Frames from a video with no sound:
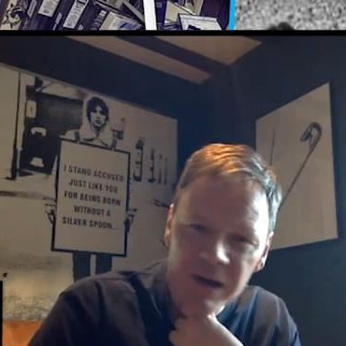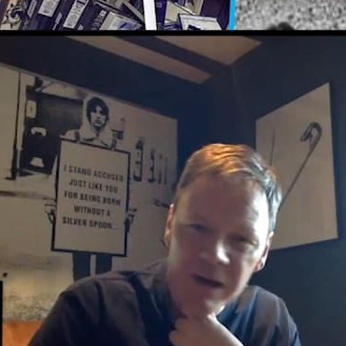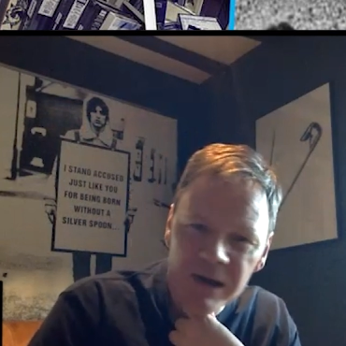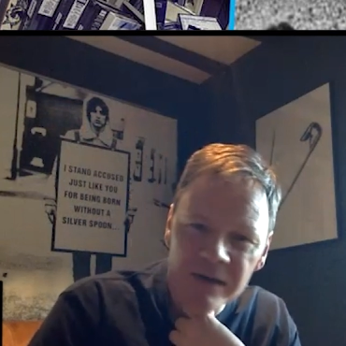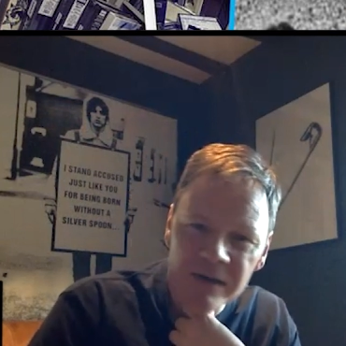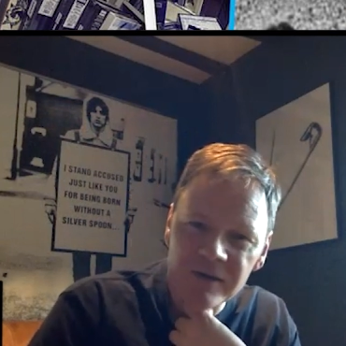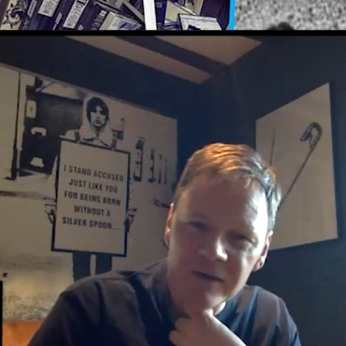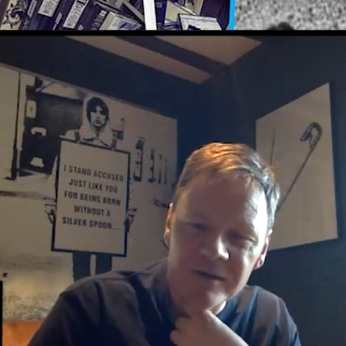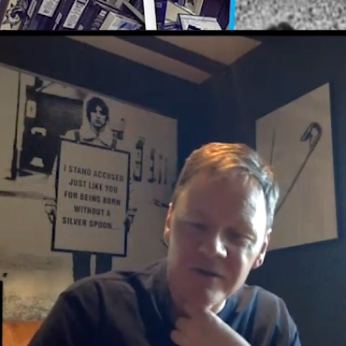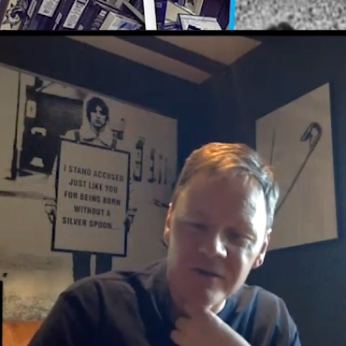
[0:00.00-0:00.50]

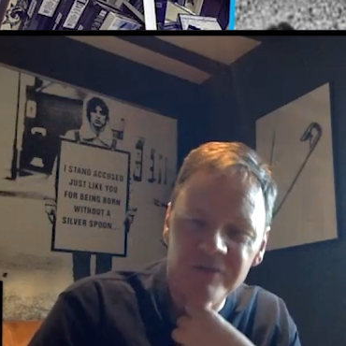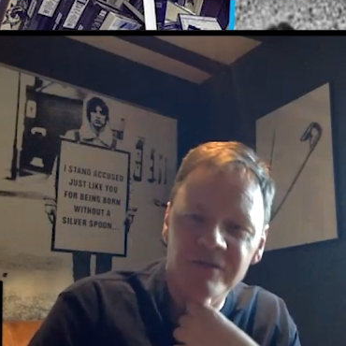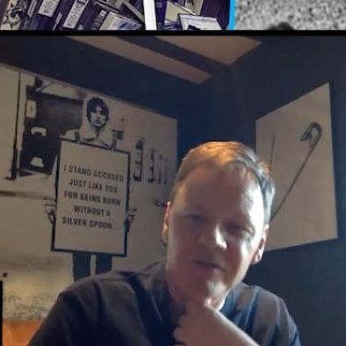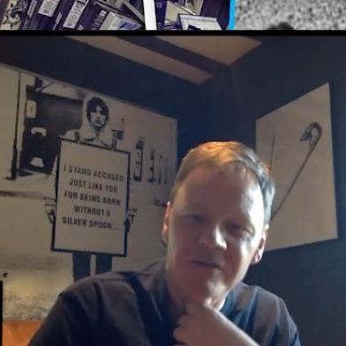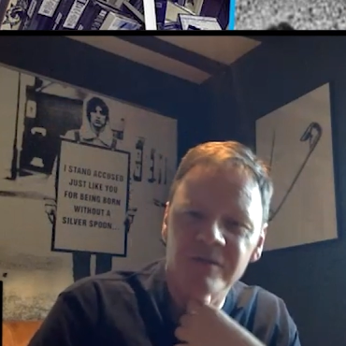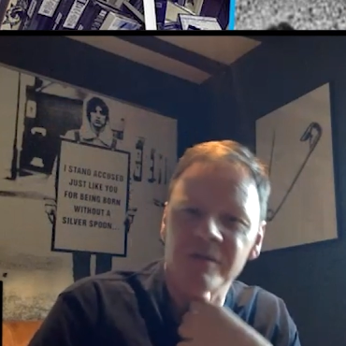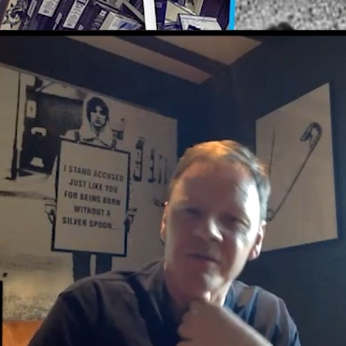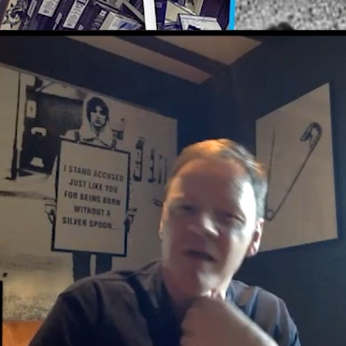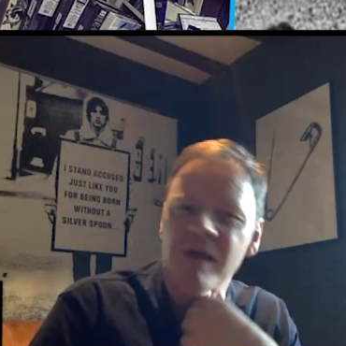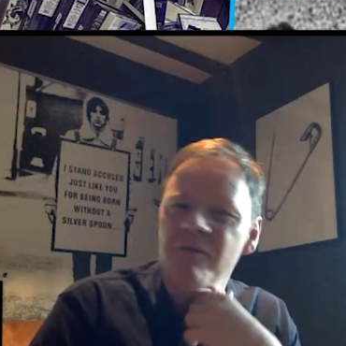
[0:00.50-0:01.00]
It's
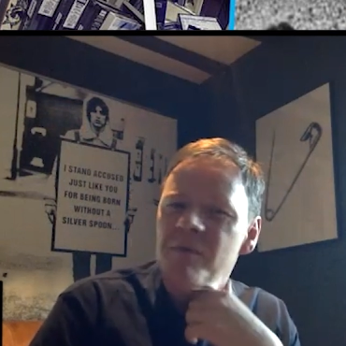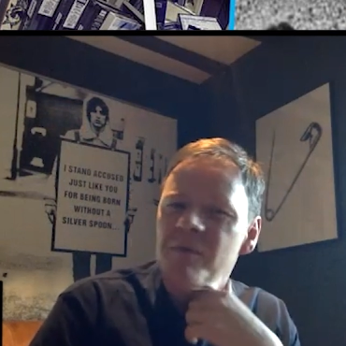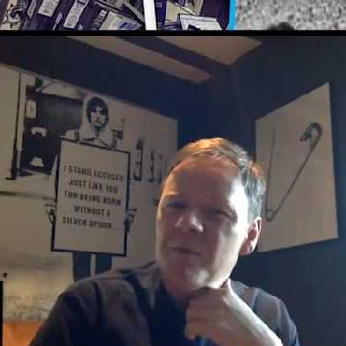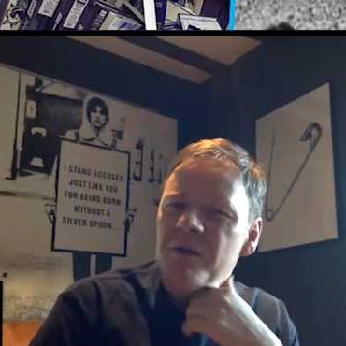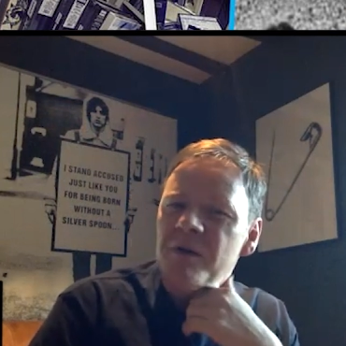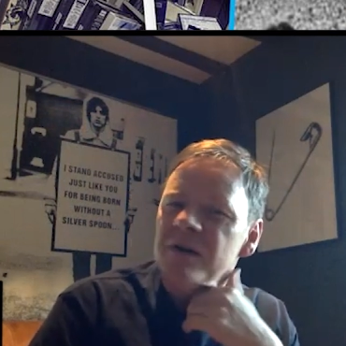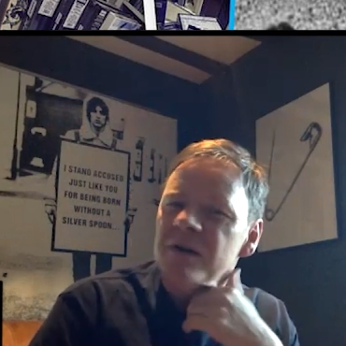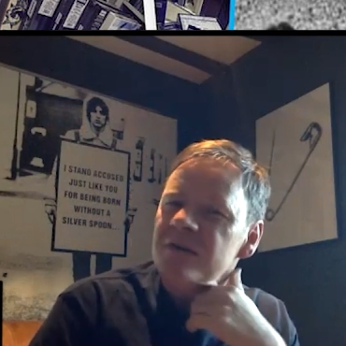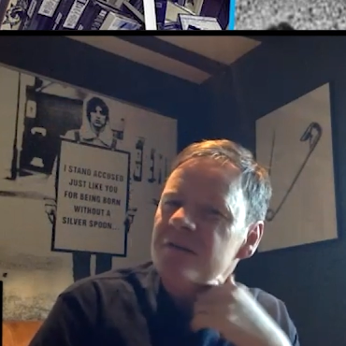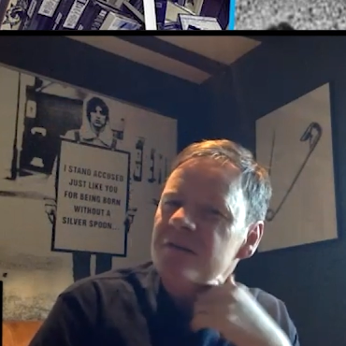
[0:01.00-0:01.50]
just
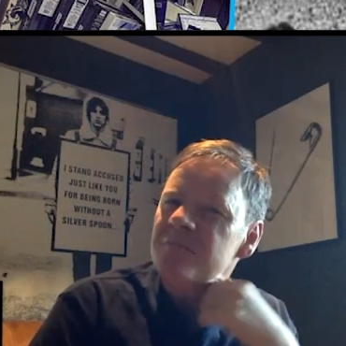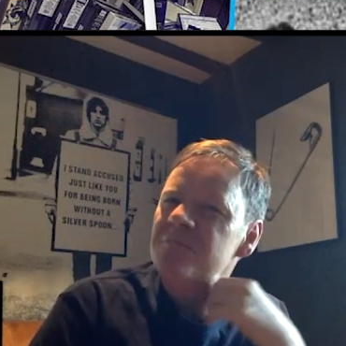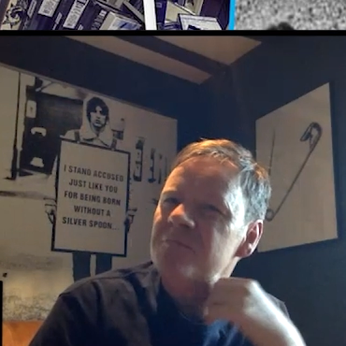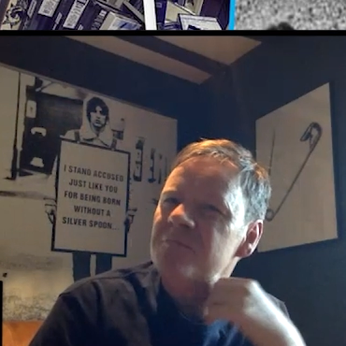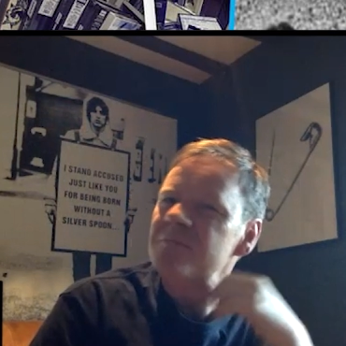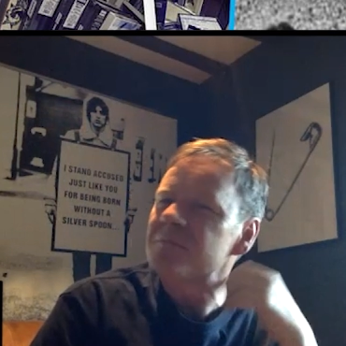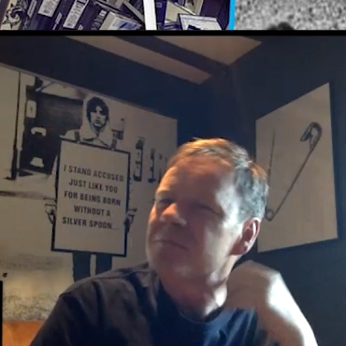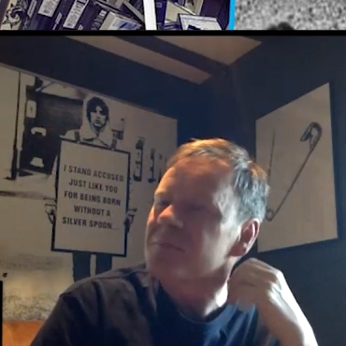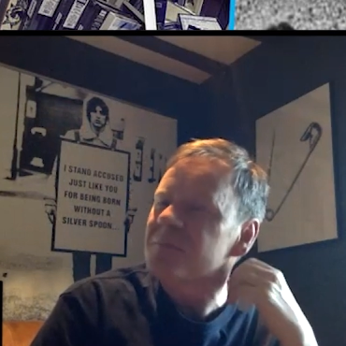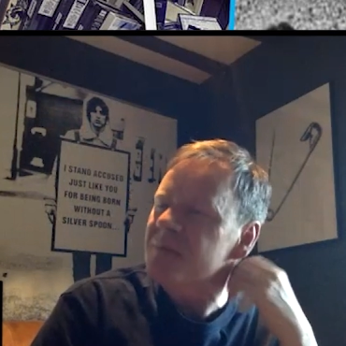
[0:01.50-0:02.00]
everybody's.
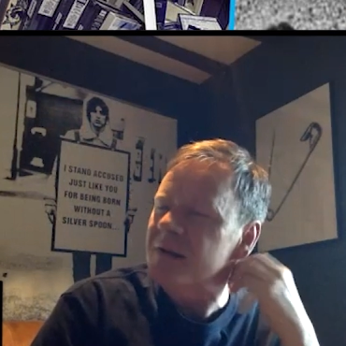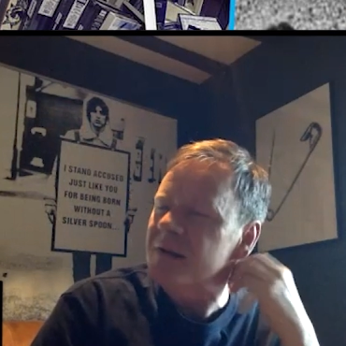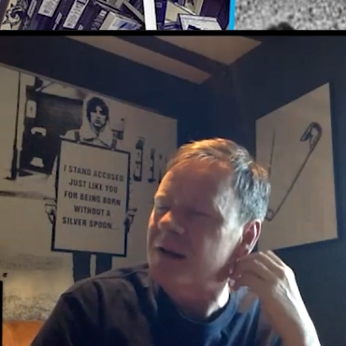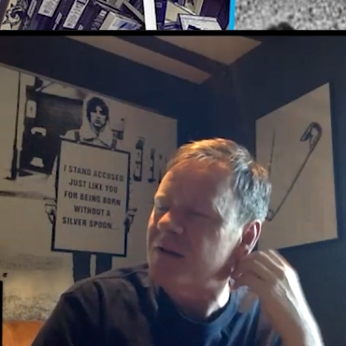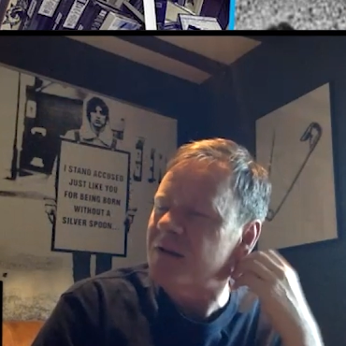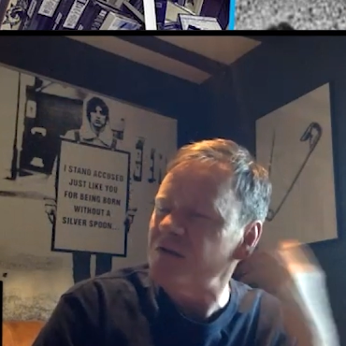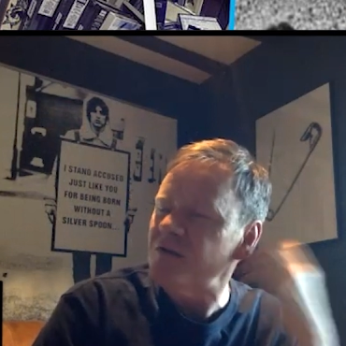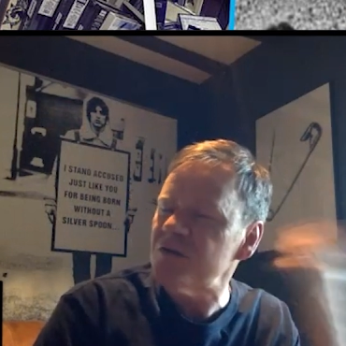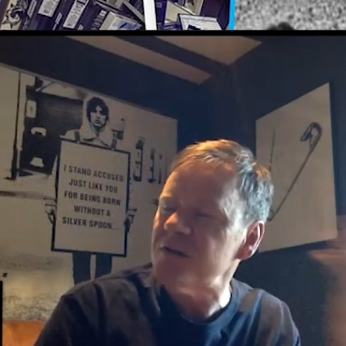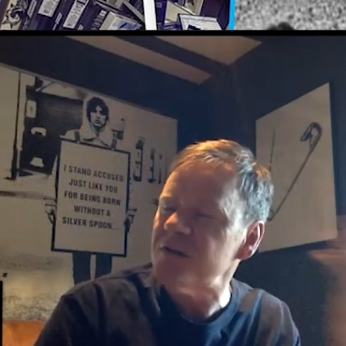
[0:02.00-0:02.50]

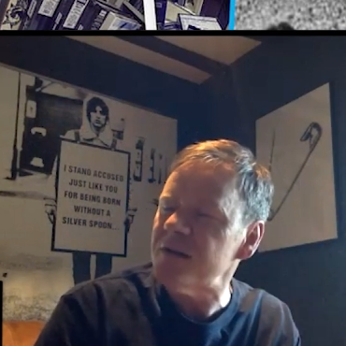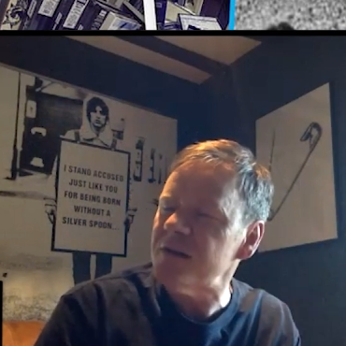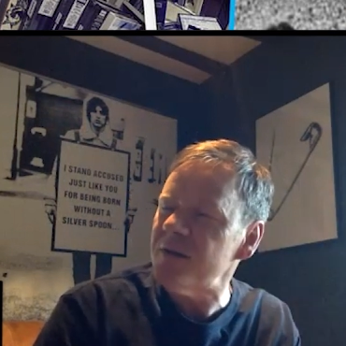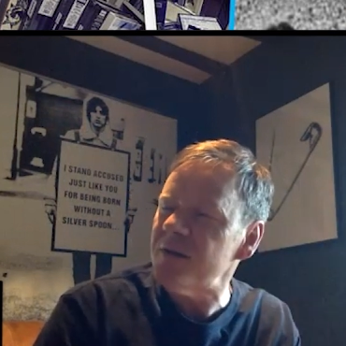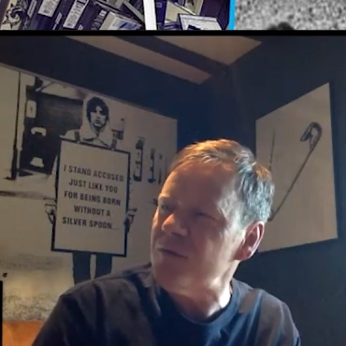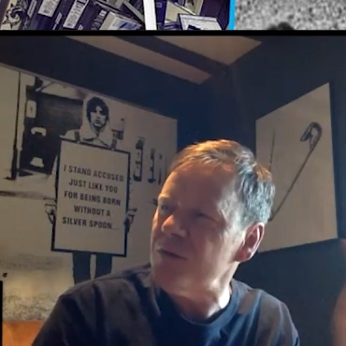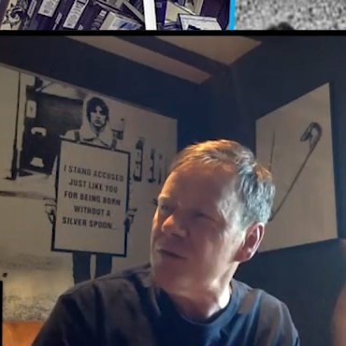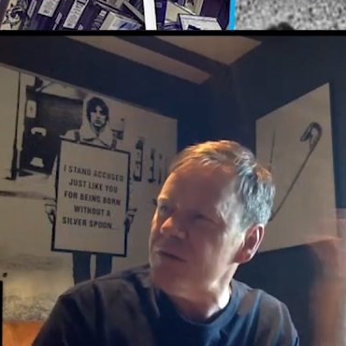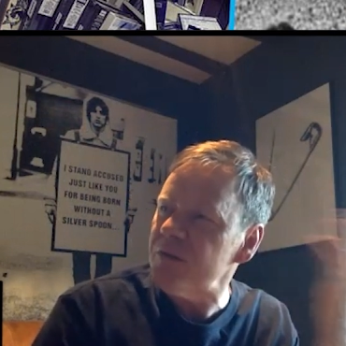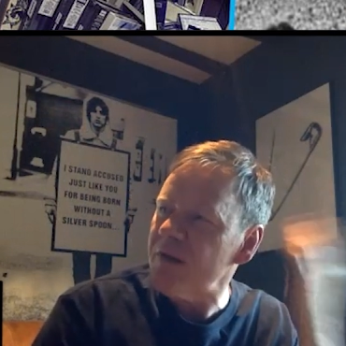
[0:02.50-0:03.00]
It's just a
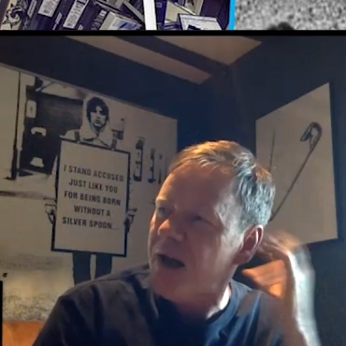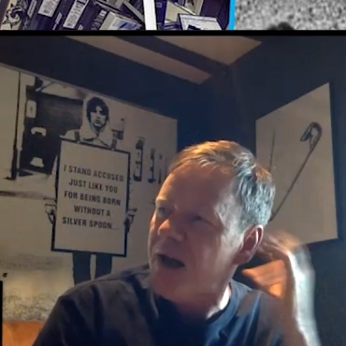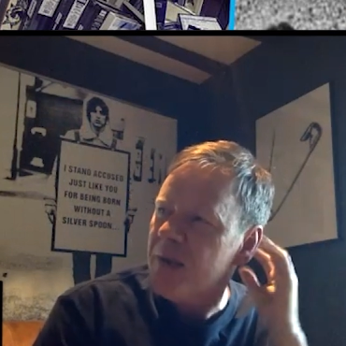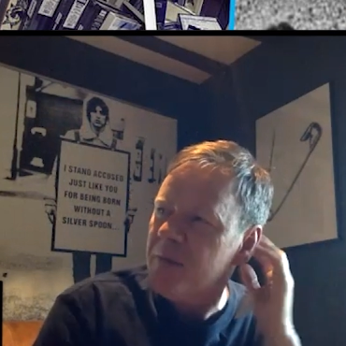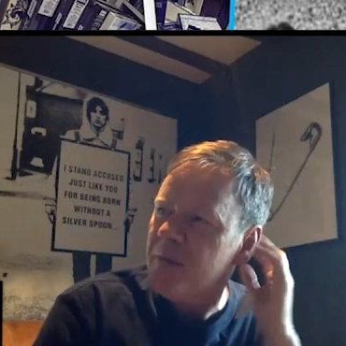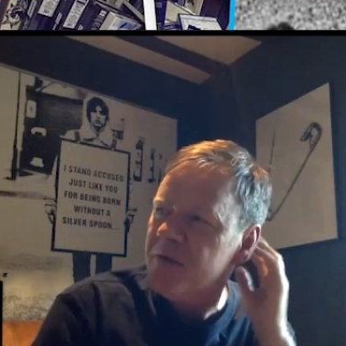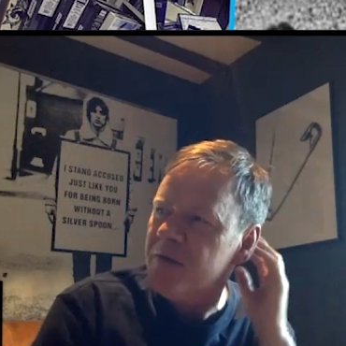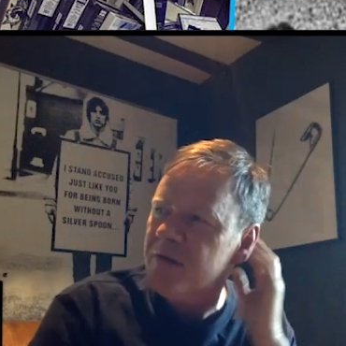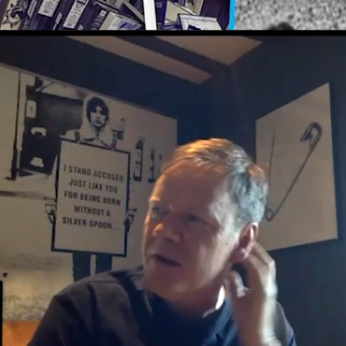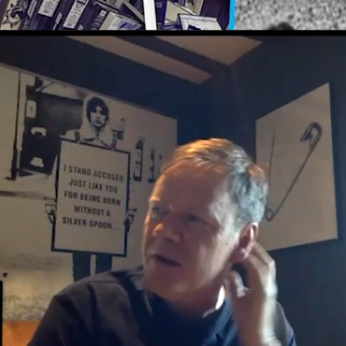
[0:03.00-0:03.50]
different time,
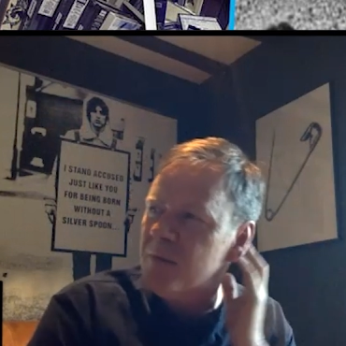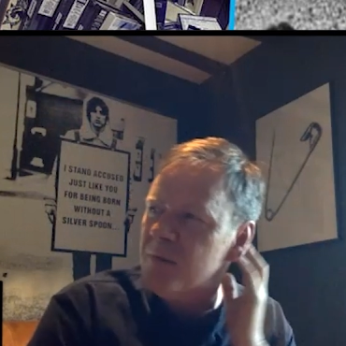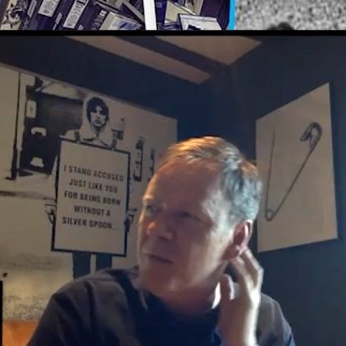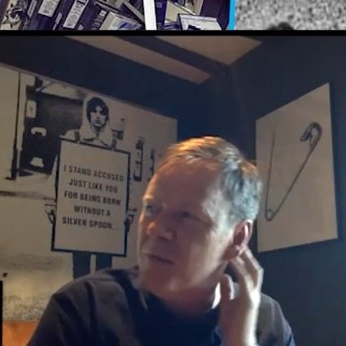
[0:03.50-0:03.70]
isn't it?